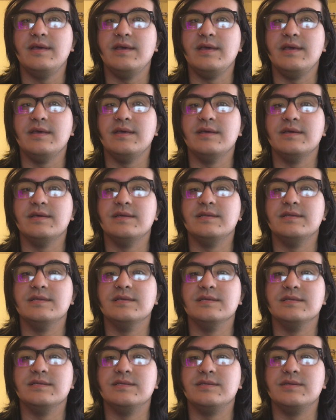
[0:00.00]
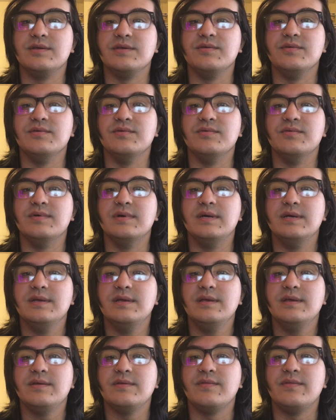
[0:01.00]
and 2,
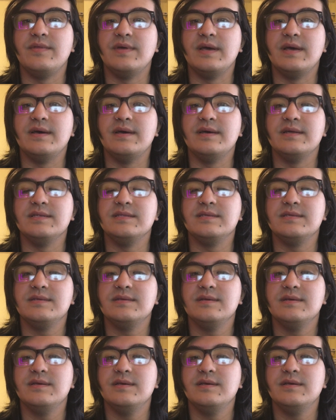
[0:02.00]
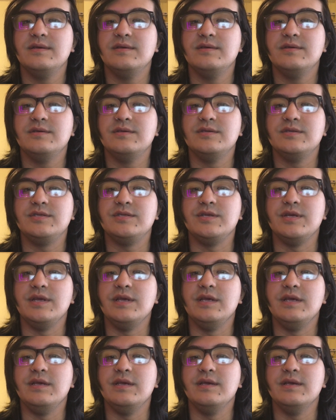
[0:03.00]
that
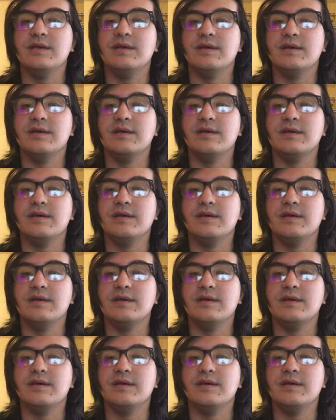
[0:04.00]
she,